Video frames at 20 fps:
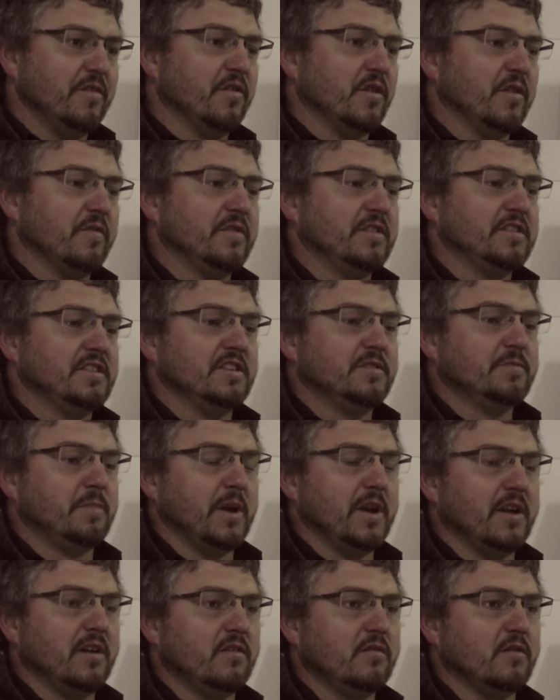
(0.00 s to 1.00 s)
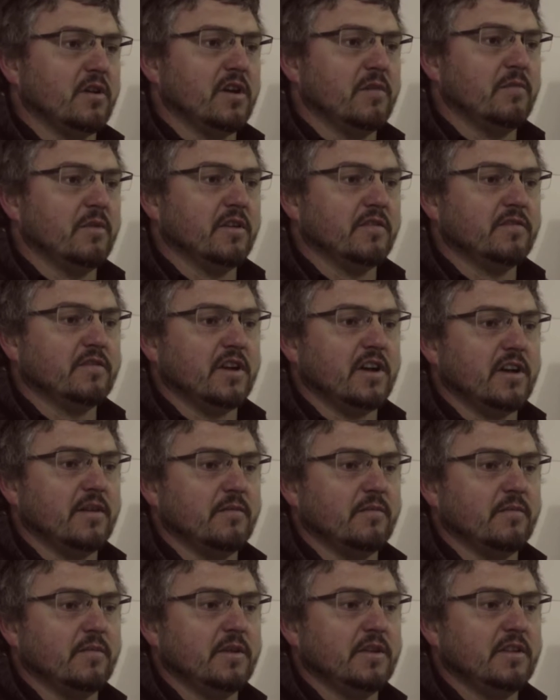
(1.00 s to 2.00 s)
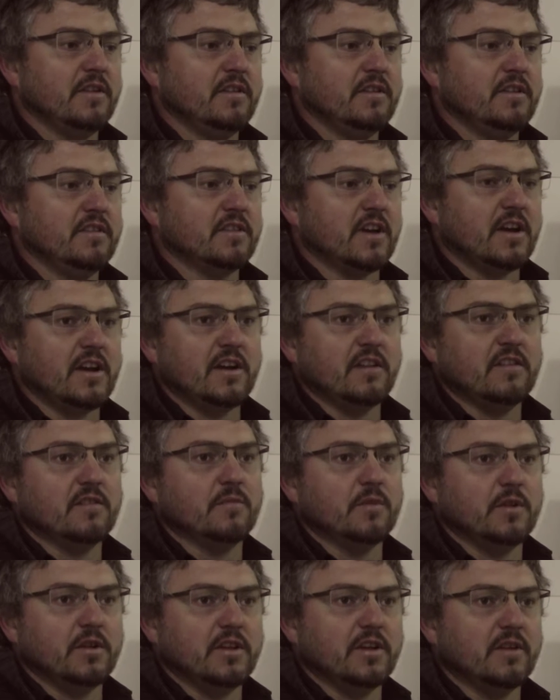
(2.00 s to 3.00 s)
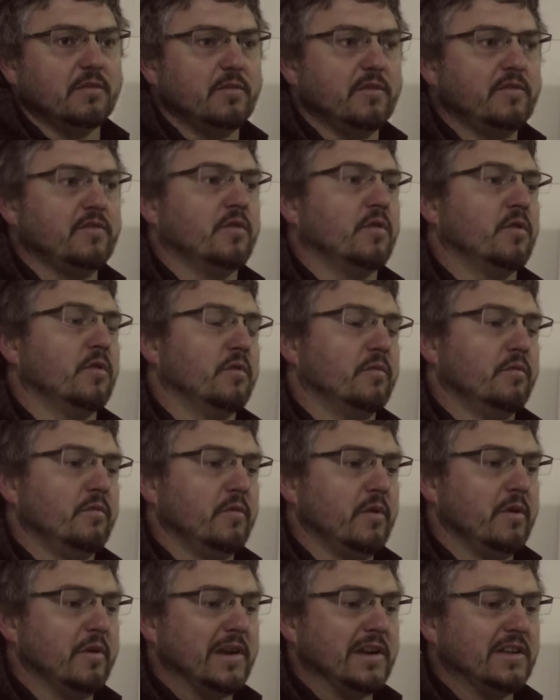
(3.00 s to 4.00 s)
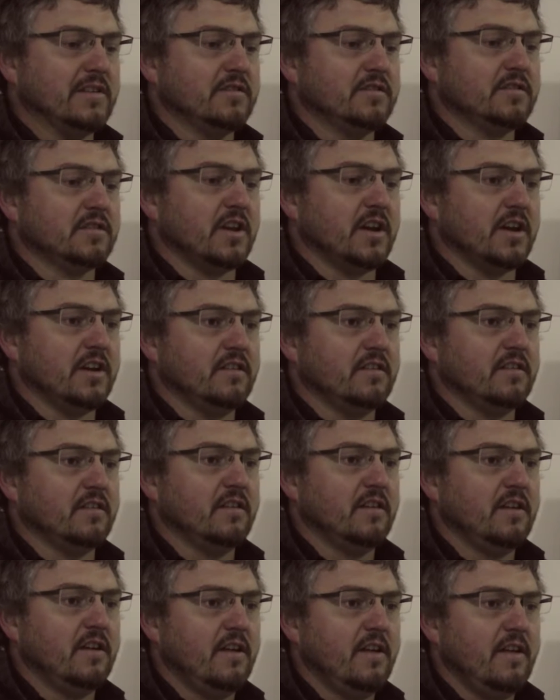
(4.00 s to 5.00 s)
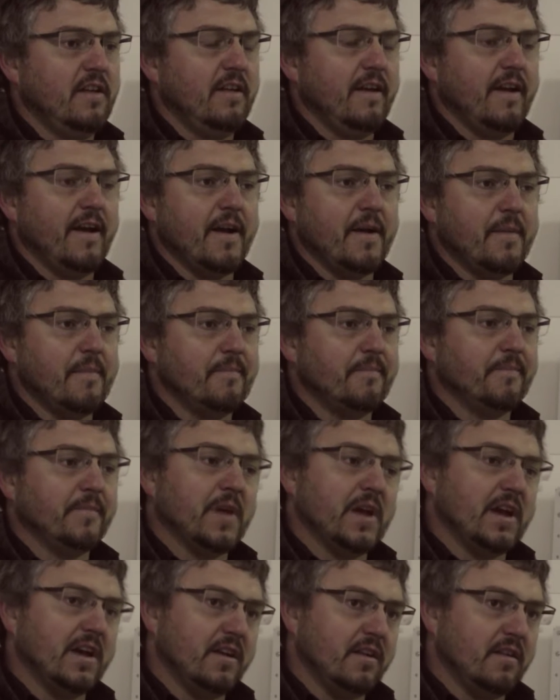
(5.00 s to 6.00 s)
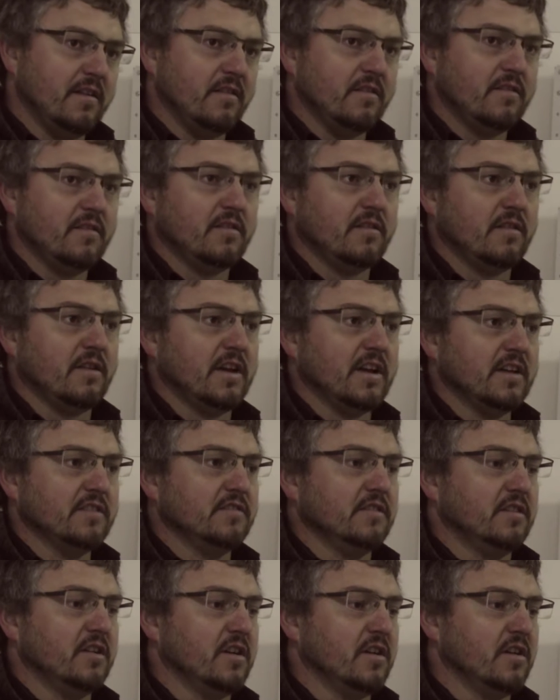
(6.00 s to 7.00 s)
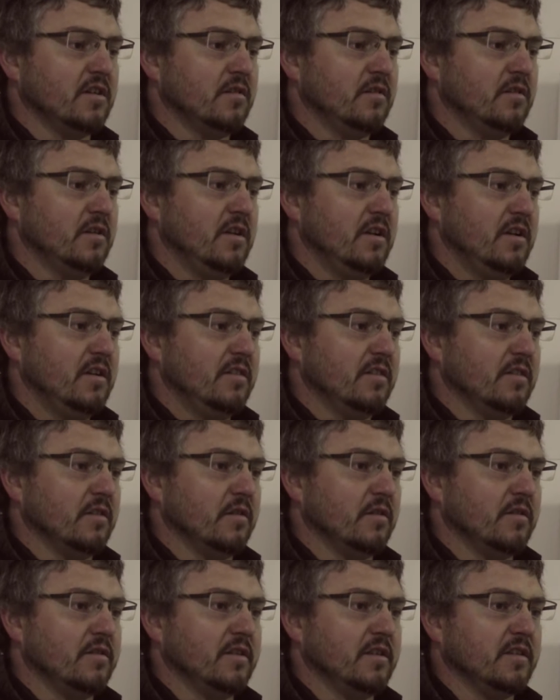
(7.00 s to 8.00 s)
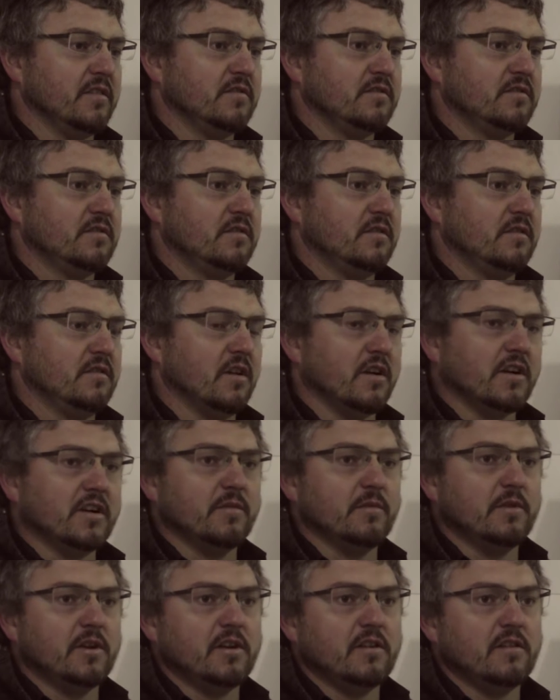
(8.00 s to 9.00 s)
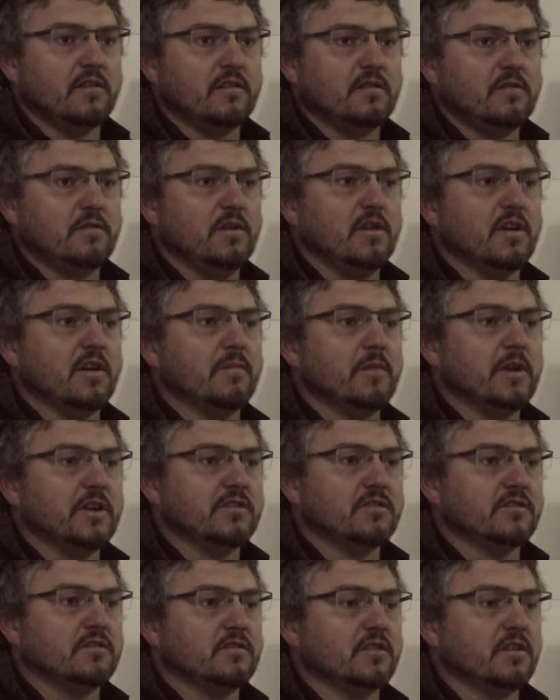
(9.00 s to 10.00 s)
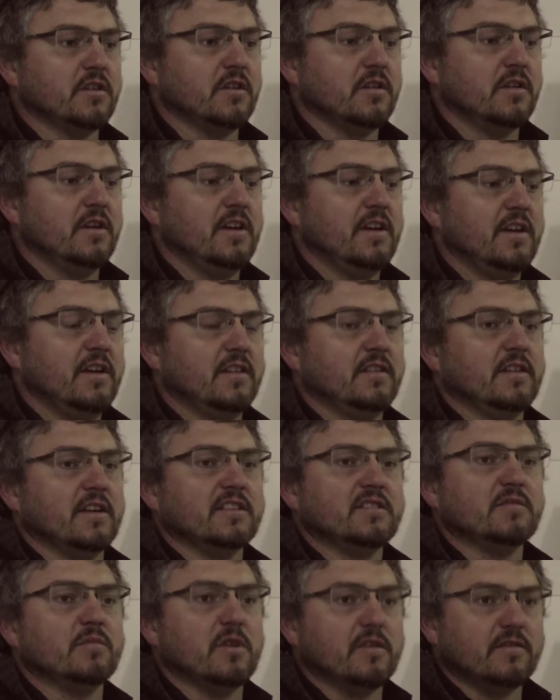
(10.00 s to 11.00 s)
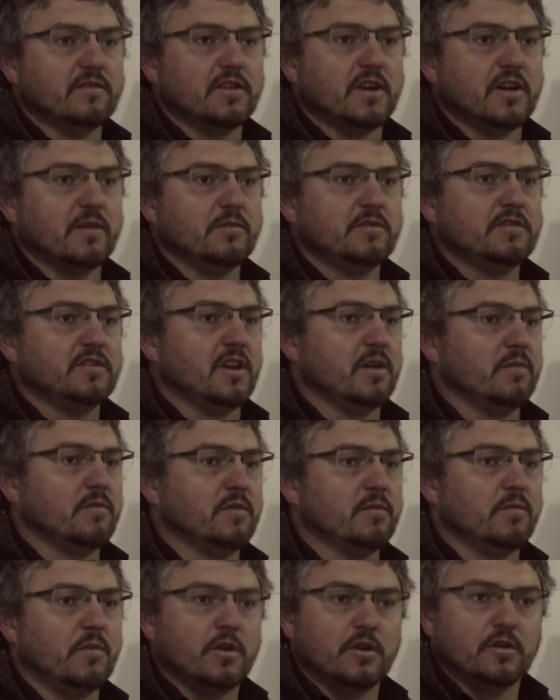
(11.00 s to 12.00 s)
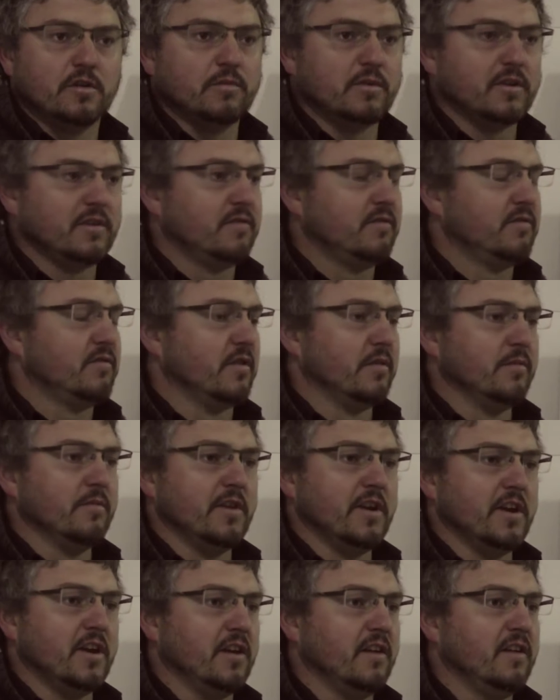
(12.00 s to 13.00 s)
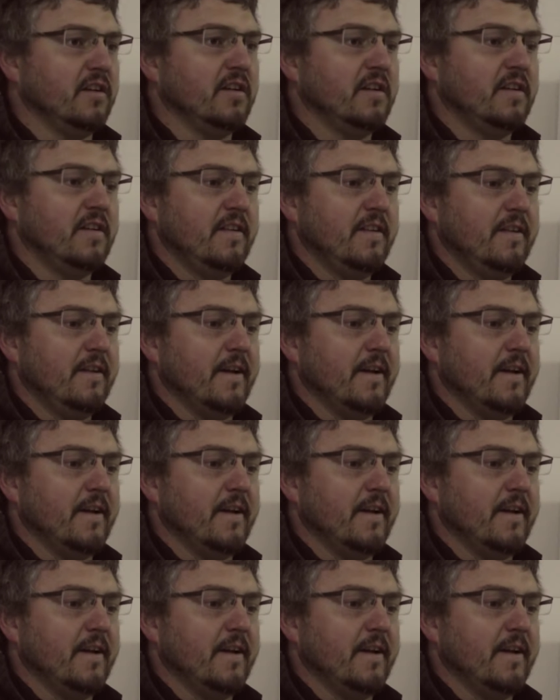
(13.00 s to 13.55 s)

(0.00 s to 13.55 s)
We've obviously spent quite a bit of time designing the building before we went to site. And as you know, the whole thing is documented in 3 dimensions, so it takes a bit of time to set up the model, but from there,